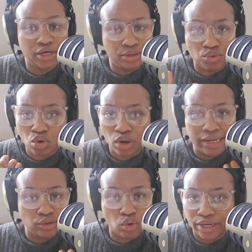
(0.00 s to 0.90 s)
You call
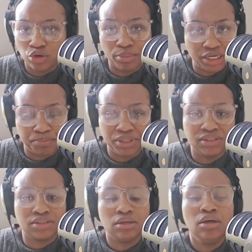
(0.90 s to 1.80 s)
and nobody
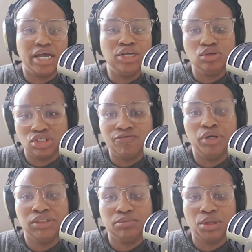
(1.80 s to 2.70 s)
picks. It goes to
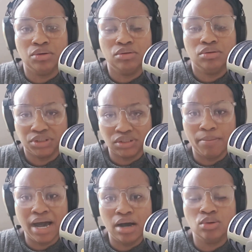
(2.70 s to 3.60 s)
voicemail. But
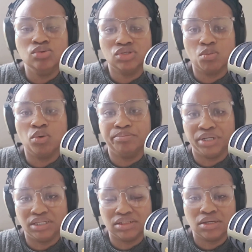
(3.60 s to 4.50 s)
somehow someone
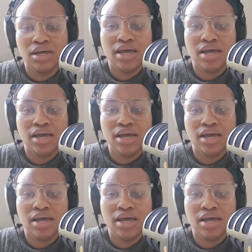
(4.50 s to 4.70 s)
picked.